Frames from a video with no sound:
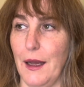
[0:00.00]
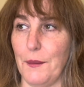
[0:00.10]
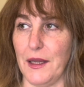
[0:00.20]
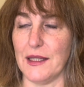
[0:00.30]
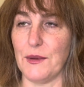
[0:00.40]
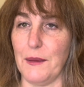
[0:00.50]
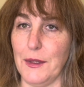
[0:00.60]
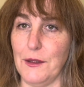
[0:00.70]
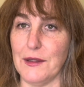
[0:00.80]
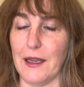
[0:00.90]
But that's what I've been
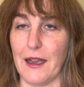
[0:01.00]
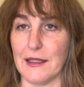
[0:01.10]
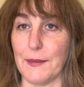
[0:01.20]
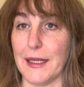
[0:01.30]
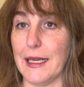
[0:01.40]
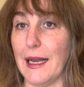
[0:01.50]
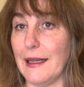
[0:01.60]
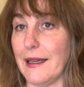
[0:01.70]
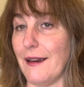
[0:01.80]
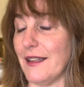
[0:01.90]
using as my tatting
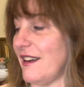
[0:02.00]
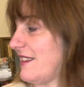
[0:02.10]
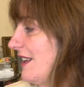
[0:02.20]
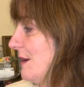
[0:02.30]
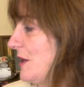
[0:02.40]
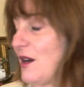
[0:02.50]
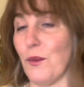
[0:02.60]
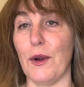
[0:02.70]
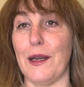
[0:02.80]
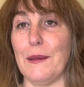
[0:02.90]
carrier. And then I'm not
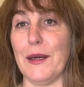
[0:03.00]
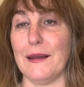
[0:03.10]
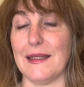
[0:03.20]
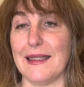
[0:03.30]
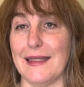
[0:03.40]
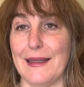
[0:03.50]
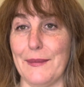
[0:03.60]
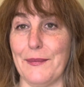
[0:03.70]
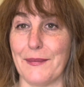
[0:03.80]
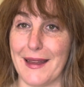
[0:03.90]
worried about
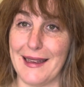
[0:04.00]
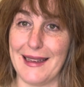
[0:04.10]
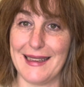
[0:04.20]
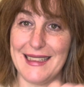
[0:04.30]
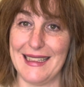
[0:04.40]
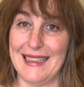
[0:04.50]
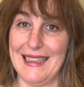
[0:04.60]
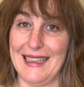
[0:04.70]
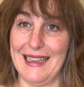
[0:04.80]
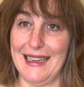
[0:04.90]
the
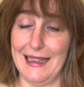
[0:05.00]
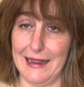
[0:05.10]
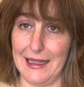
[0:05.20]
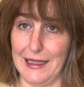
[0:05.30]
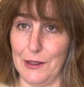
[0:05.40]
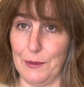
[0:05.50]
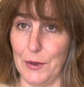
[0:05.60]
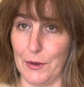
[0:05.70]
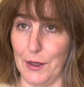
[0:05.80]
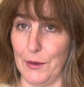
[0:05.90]
needle
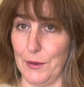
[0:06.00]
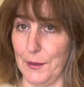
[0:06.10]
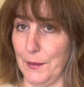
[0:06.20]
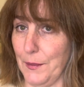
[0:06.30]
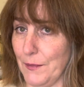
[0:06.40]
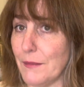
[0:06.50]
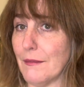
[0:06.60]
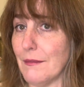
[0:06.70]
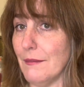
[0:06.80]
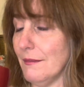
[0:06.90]
poking through.
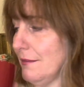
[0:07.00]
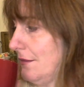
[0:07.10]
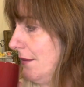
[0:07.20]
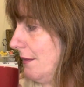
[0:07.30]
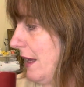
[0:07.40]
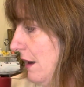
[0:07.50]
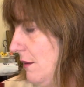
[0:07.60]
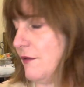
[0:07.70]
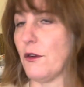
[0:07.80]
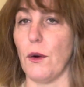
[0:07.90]
Now,
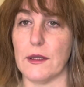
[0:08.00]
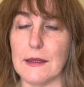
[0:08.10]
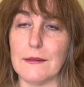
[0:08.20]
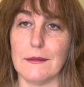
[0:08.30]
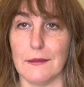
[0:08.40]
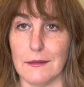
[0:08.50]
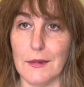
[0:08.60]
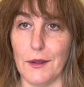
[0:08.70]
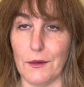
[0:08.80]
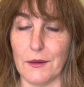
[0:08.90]
of course,
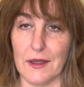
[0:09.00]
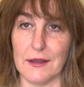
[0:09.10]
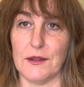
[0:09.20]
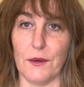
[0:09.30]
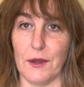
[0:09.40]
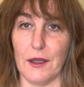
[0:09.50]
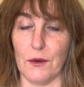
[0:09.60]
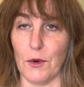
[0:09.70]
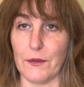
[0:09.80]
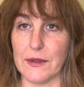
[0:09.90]
this is only going to
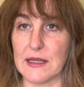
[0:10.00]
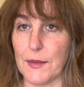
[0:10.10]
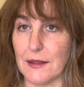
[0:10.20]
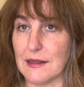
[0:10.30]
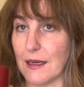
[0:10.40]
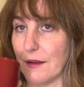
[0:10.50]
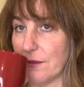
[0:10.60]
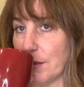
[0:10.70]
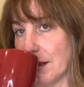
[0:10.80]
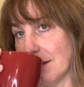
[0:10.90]
work for small stuff,
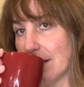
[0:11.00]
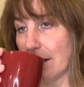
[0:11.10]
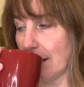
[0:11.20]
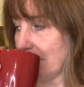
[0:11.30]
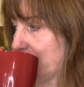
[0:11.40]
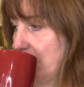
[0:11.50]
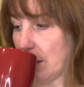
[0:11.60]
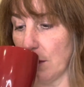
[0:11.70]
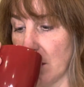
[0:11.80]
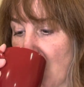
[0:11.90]
but I thought it was pretty
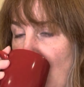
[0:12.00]
cool.